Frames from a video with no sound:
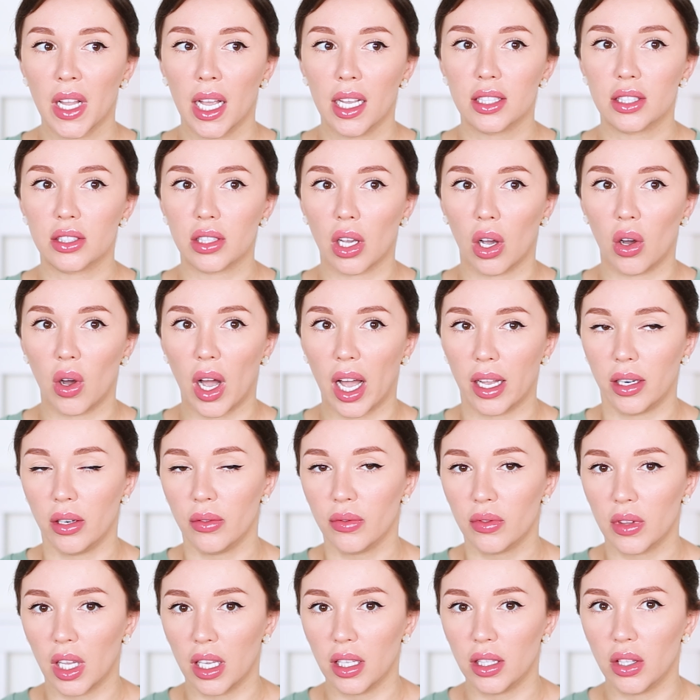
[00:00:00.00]
so I
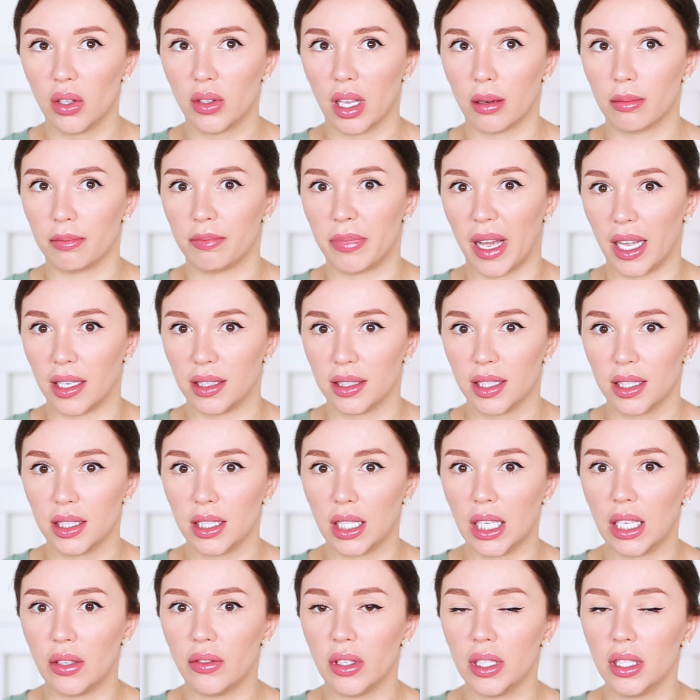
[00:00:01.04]
don't think you can bend it
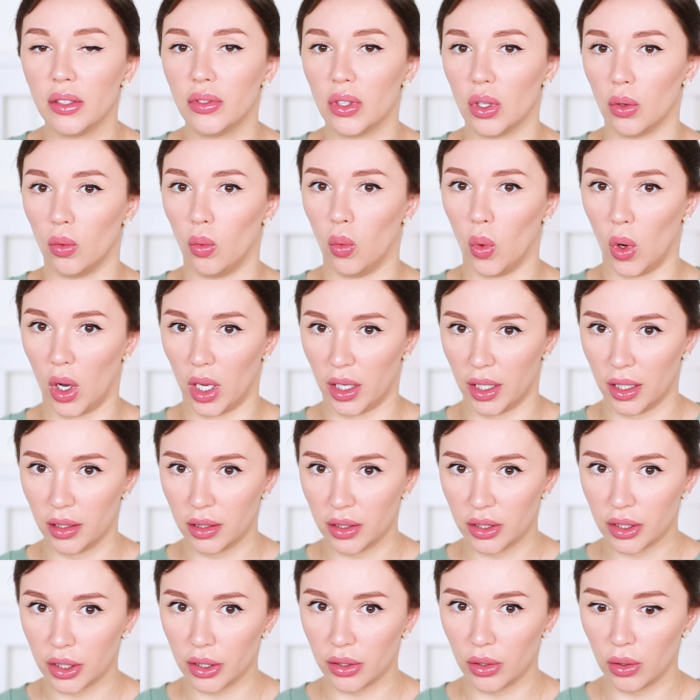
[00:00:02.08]
even if you
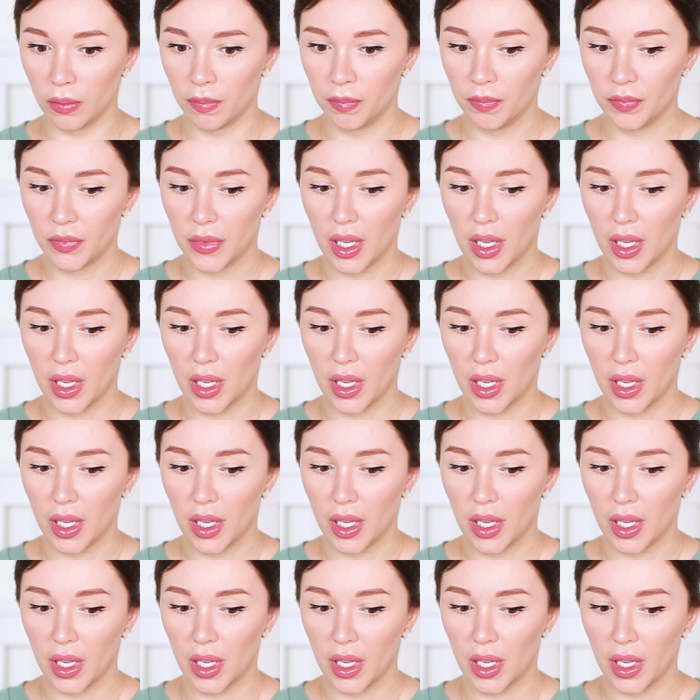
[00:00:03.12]
wanted to.